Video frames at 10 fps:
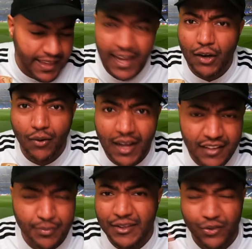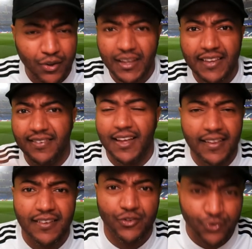Iago Aspas, all these
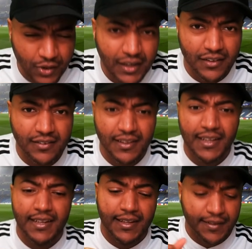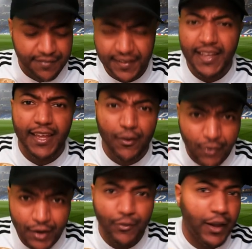other strikers, Vini,
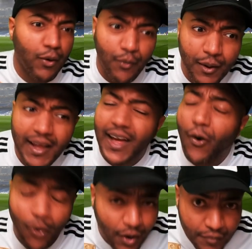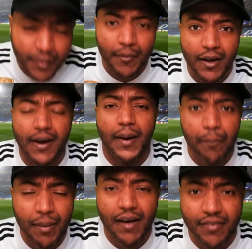Rodrigo, all of them are
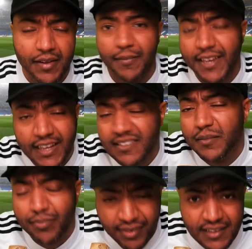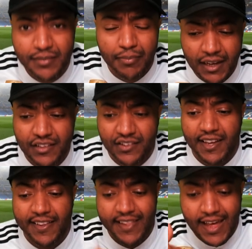above him. He doesn't press much,
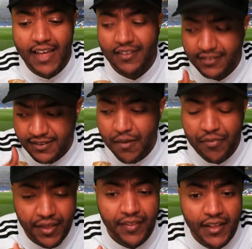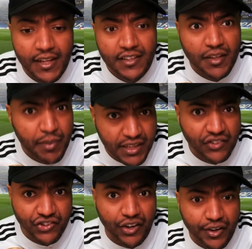and that is something to be
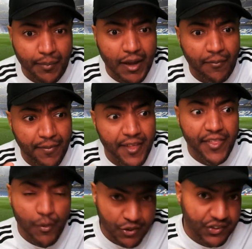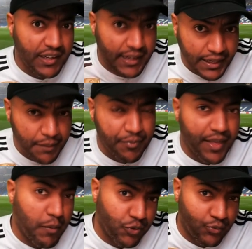concerned about. And there was a clip
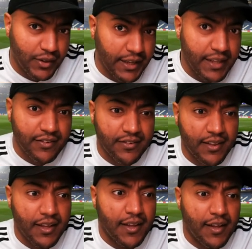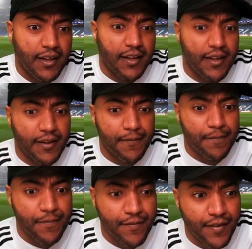that was released uh,
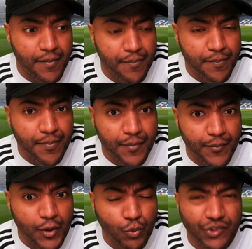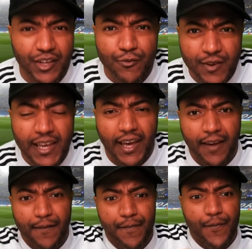from Luis
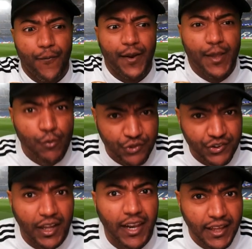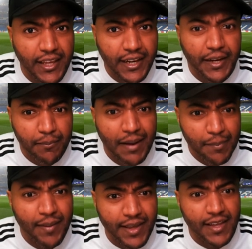Enrique when he was telling Kylian
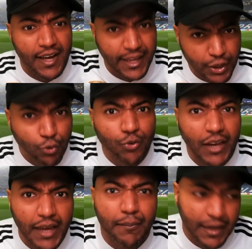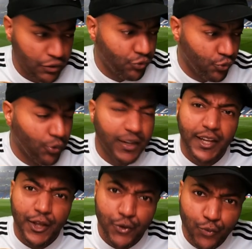Mbappe, I know you like Michael
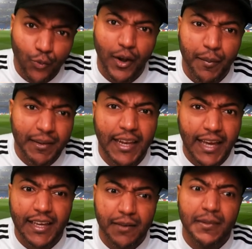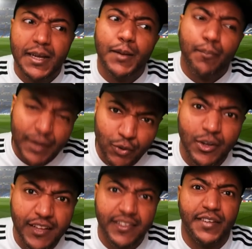Jordan and you want to be like him, but
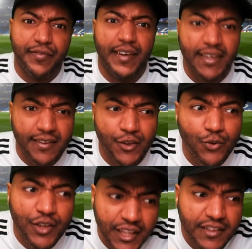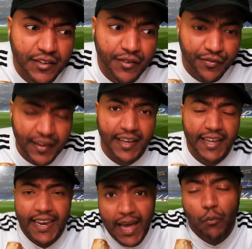you need to defend. You need to defend.
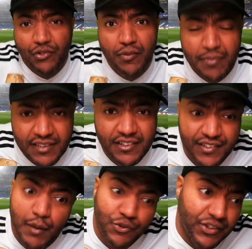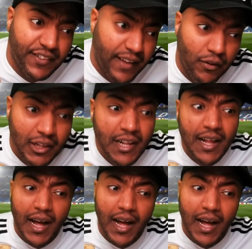And that was a message that was sent out.